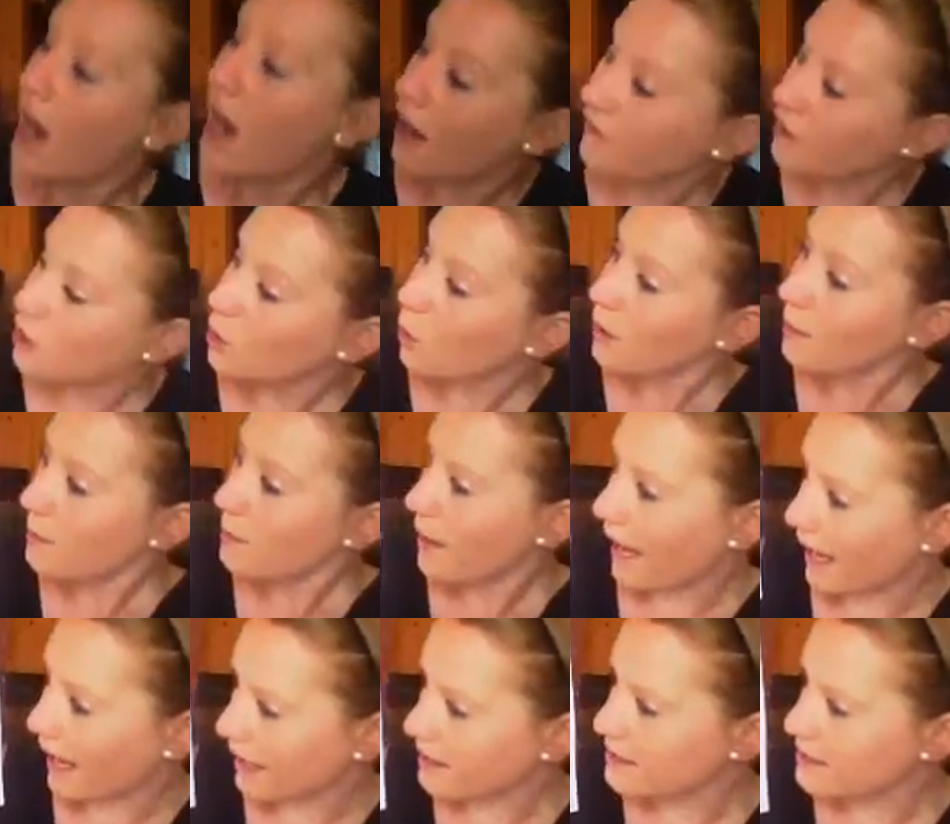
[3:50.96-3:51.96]
of your
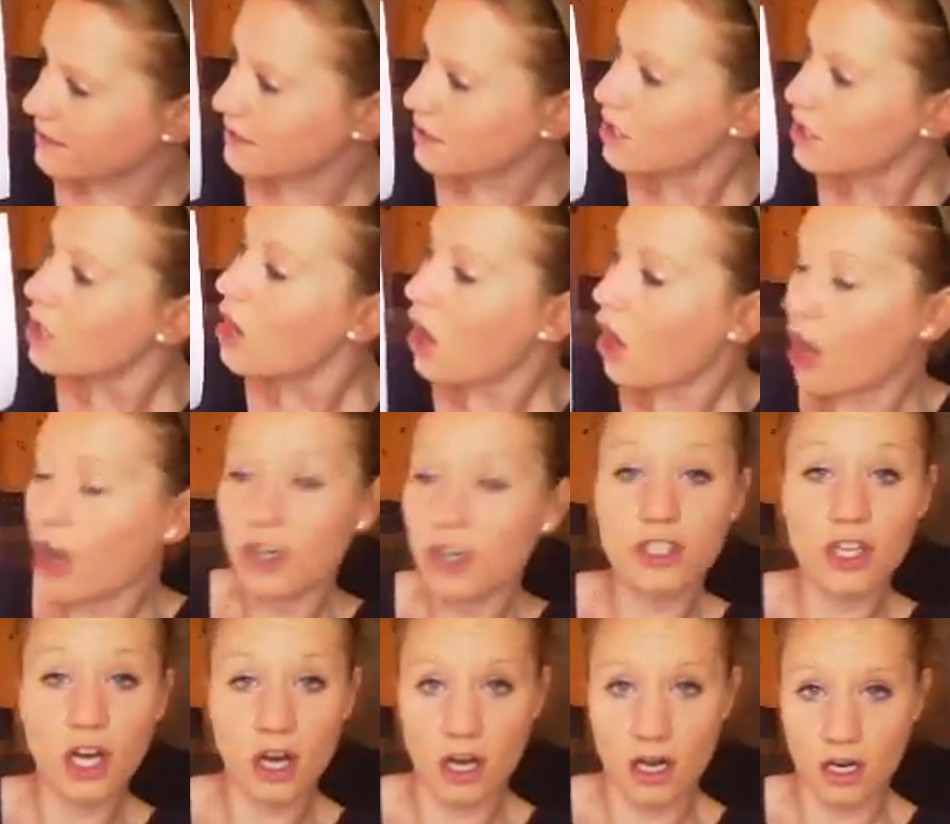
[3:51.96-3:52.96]
pets are
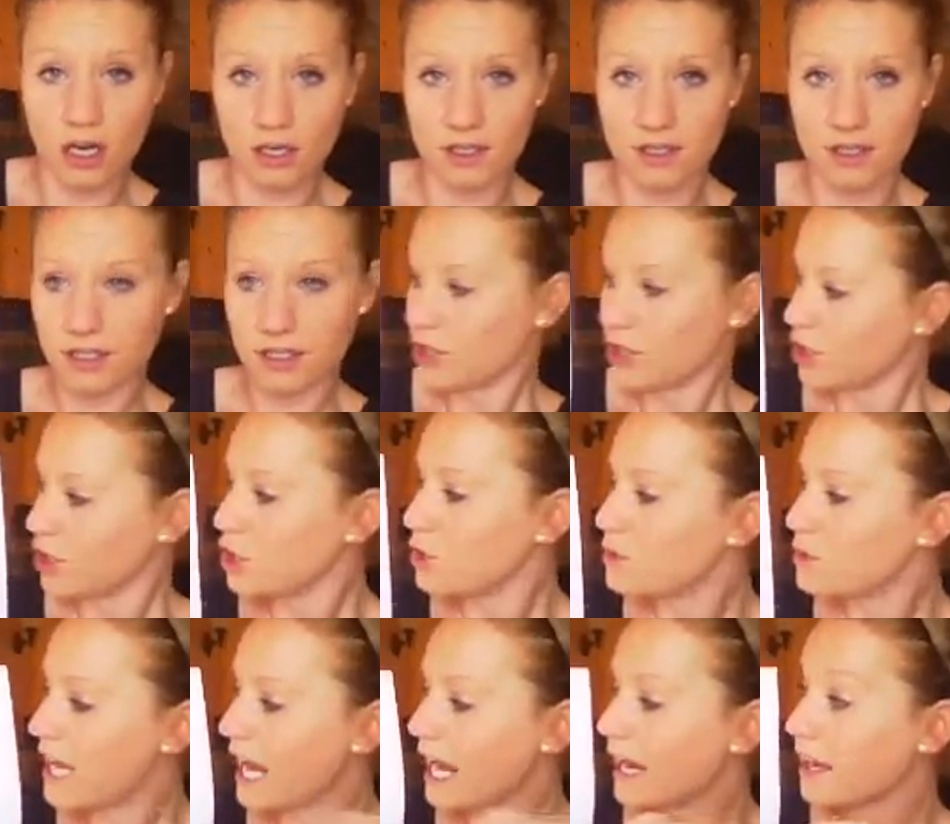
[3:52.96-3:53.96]
dogs,
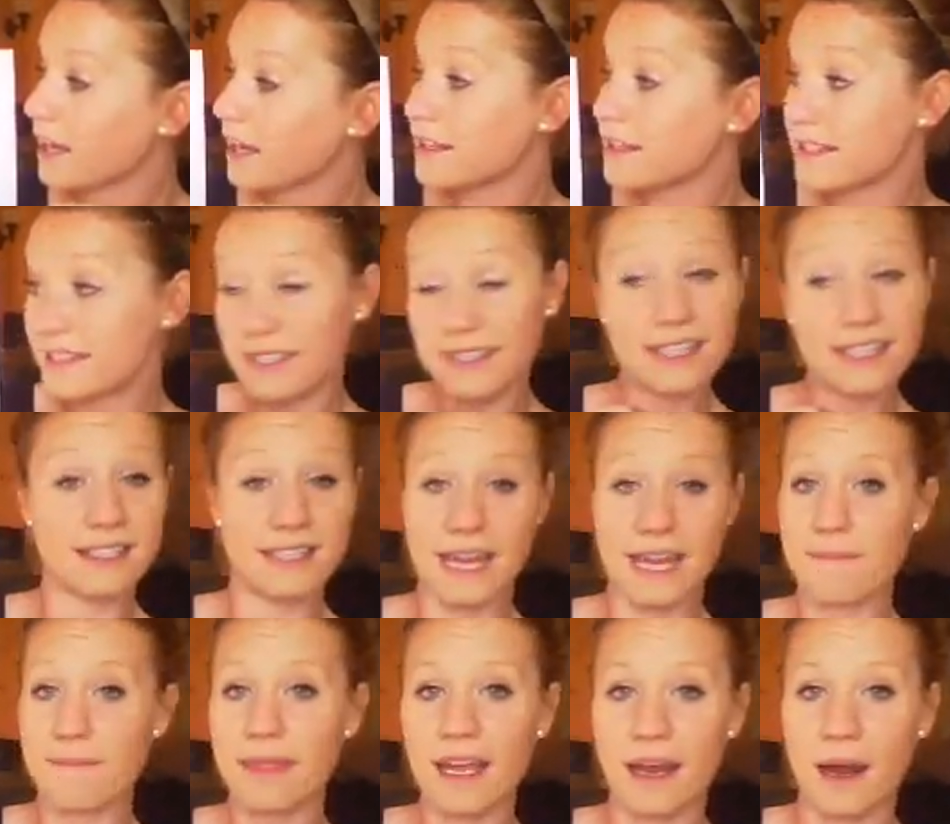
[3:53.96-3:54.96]
you take the
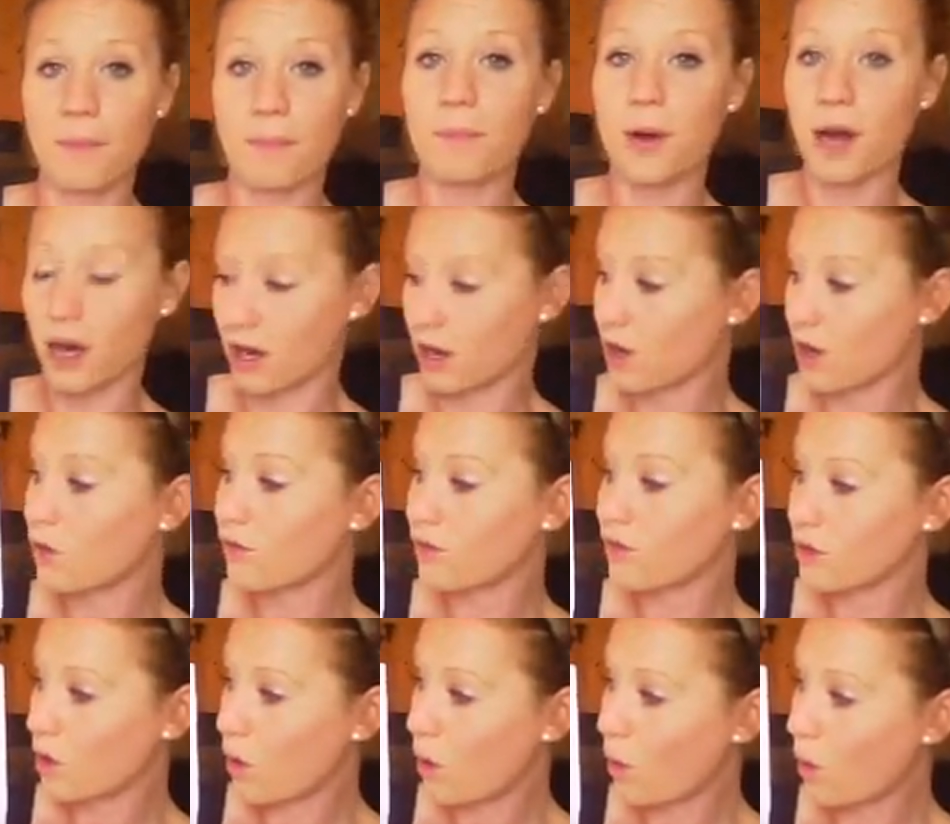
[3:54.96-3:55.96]
same thing, part
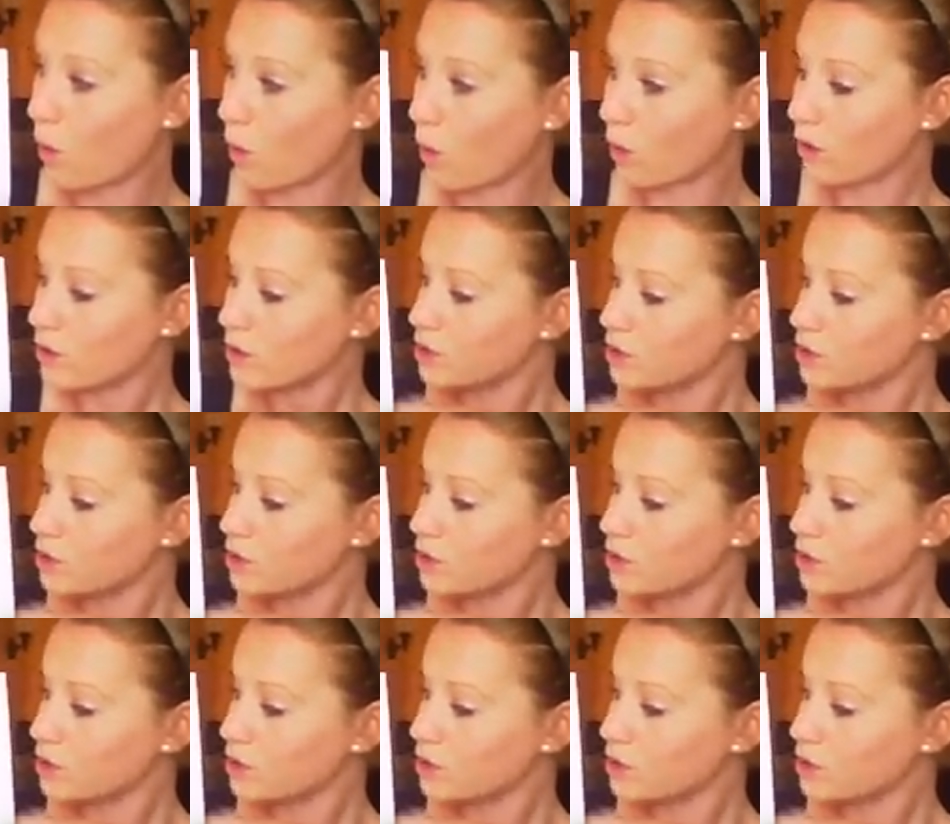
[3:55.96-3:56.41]
over the whole.